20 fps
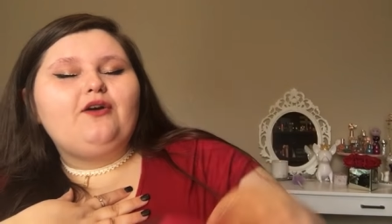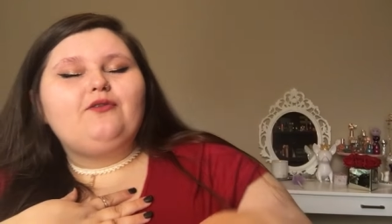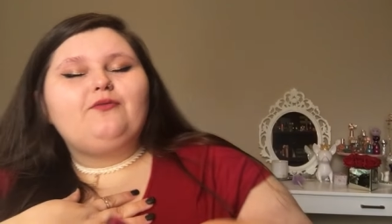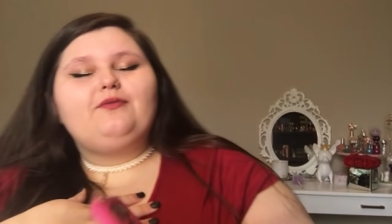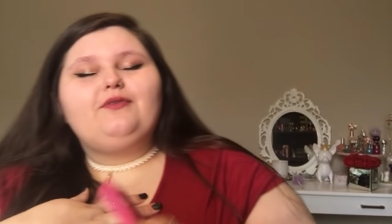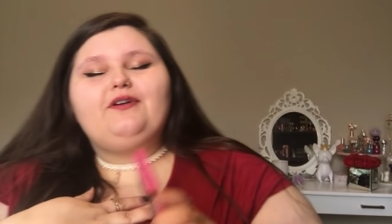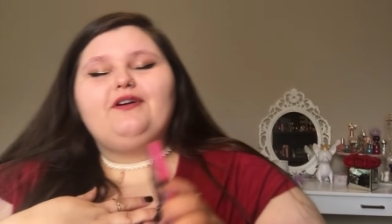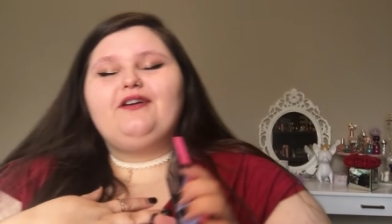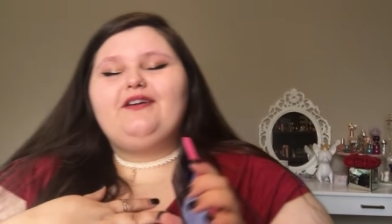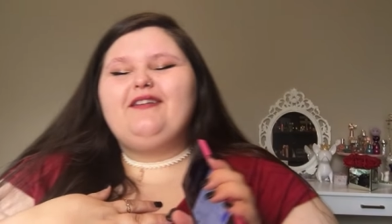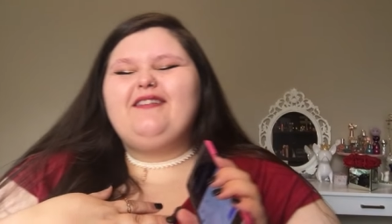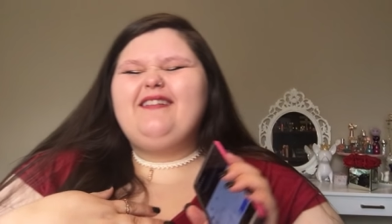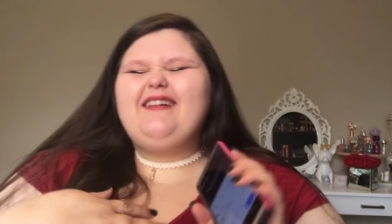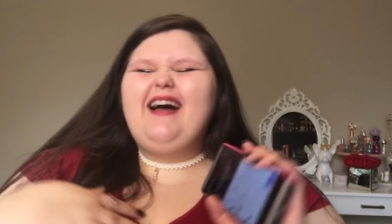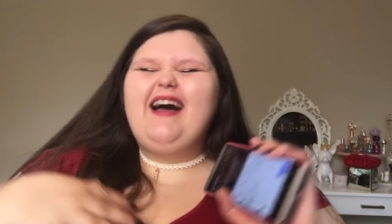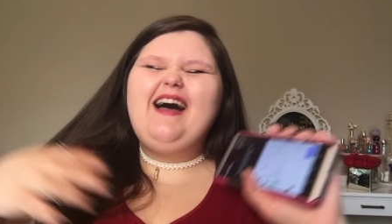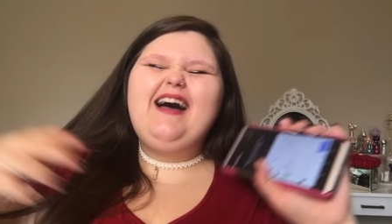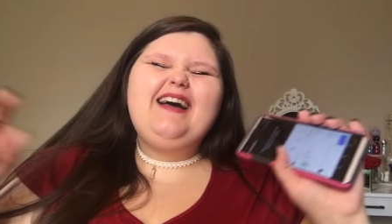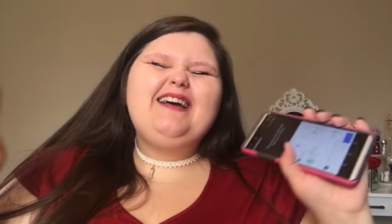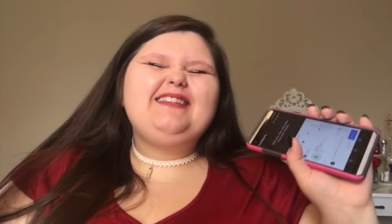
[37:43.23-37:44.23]
Will your
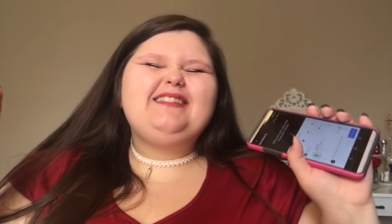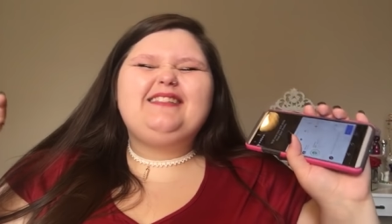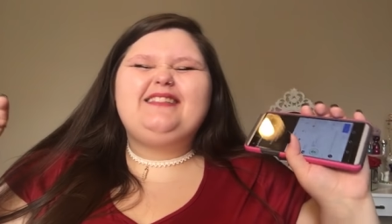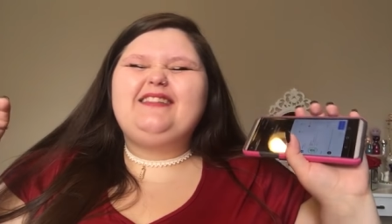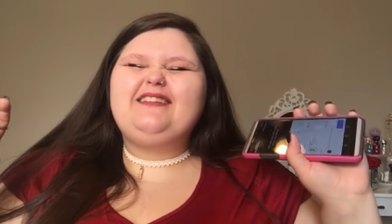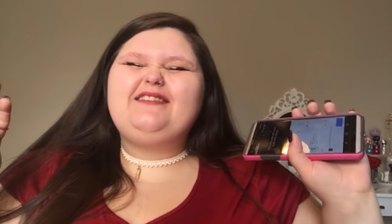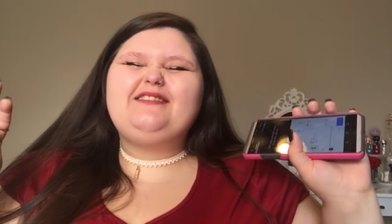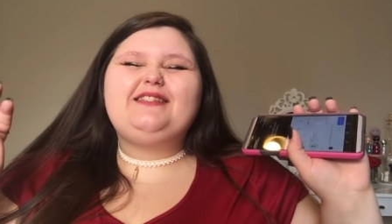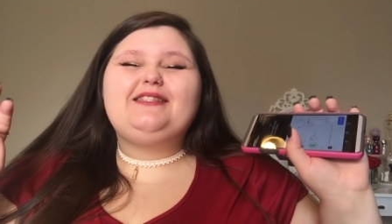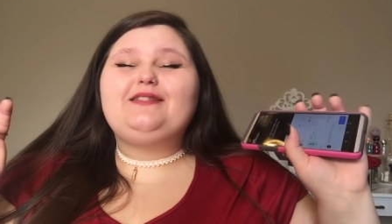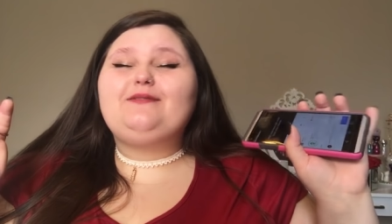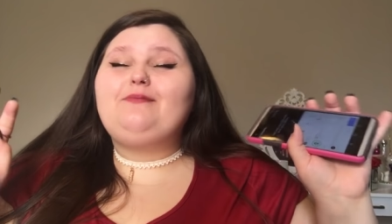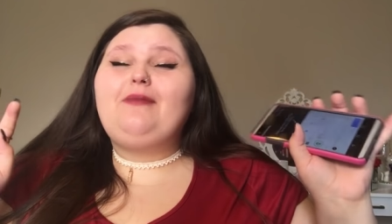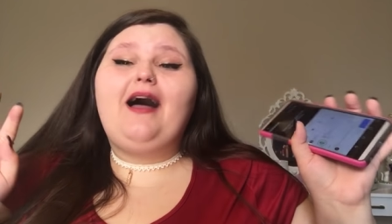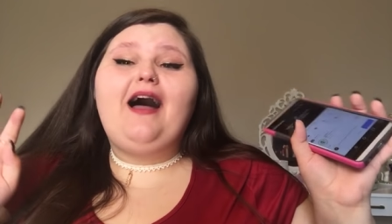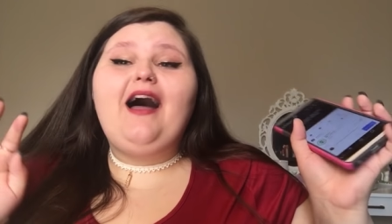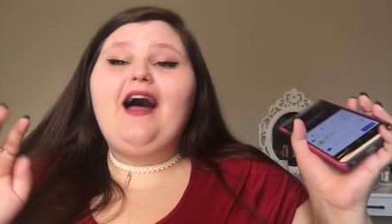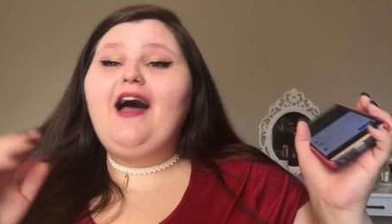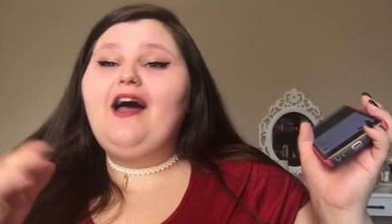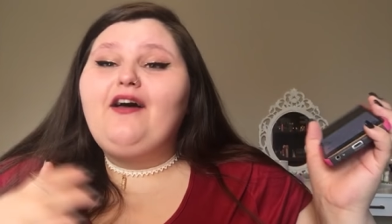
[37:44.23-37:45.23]
eyes still
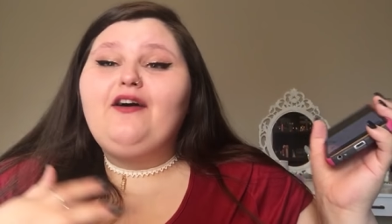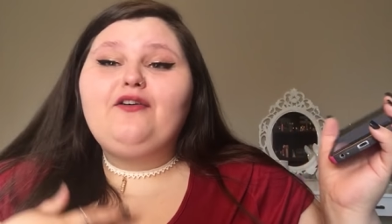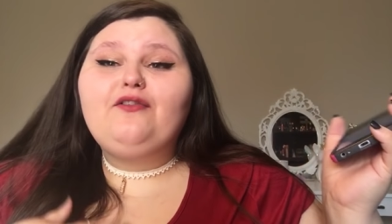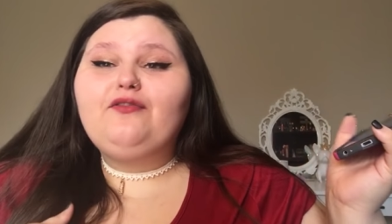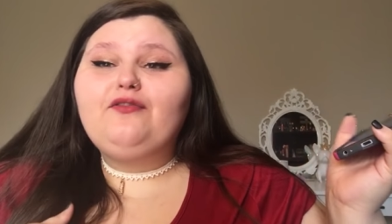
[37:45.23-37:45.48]
smile